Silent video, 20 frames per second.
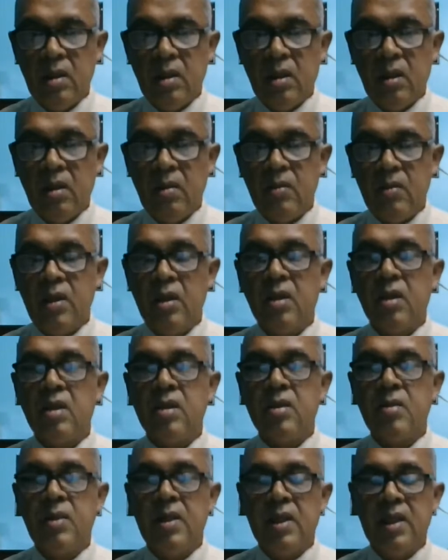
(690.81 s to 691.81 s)
of the
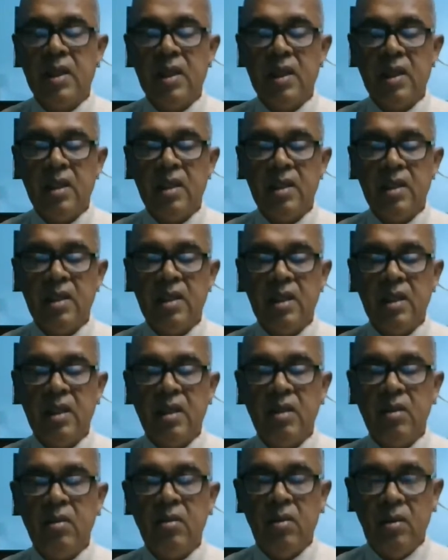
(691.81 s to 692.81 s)
hospital,
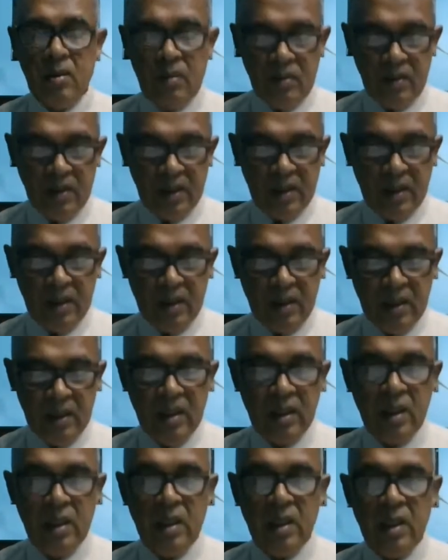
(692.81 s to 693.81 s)
they will be
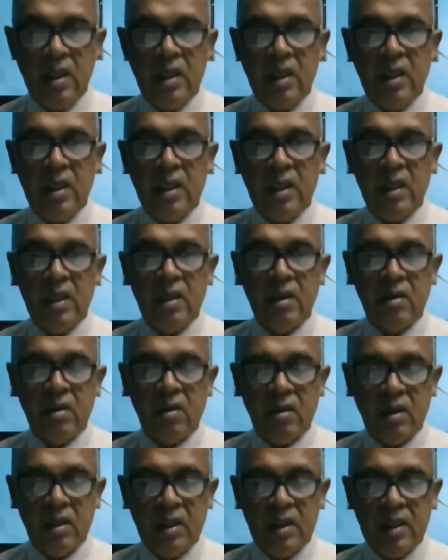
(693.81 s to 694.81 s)

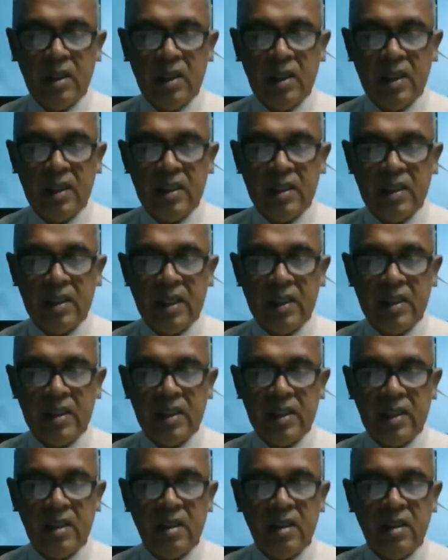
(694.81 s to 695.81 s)
in their
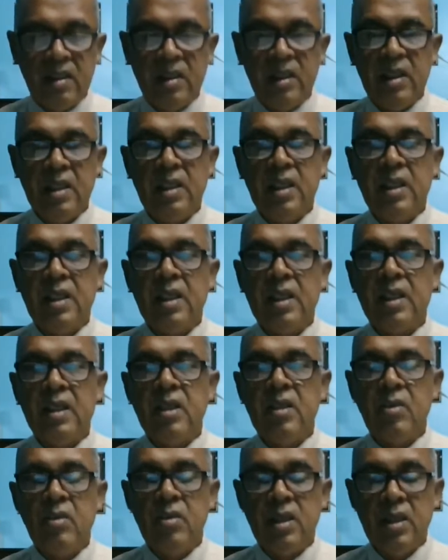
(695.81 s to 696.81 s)
section, in their
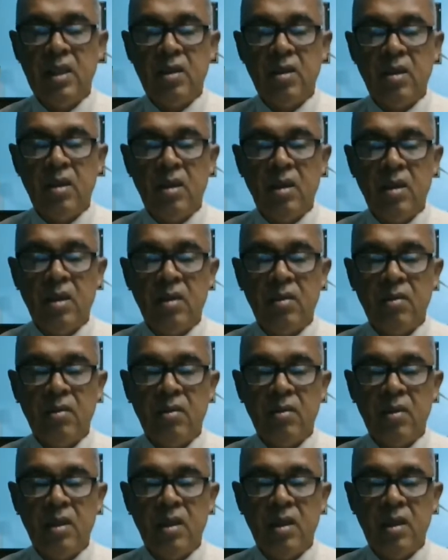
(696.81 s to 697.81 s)
unit of
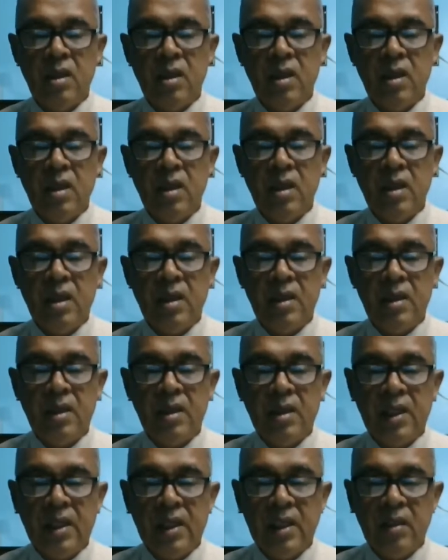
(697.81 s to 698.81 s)

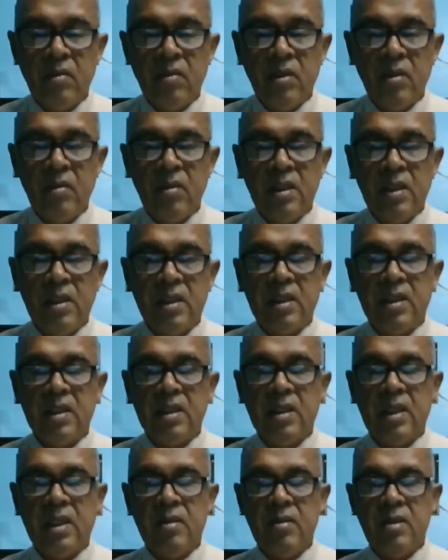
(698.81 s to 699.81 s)
drug information
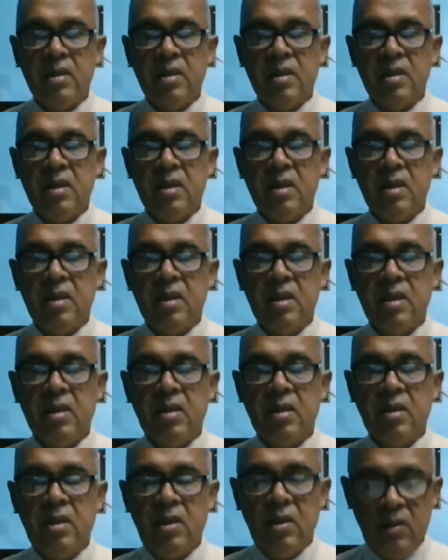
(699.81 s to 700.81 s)
service
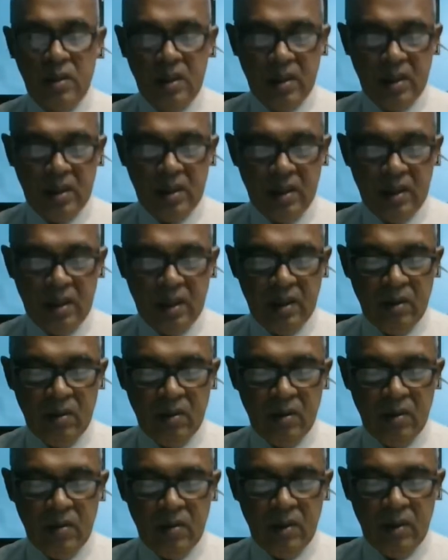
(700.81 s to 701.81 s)
unit, they
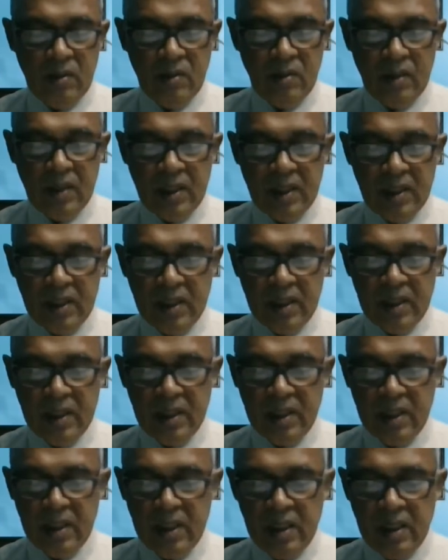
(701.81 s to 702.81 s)
will be making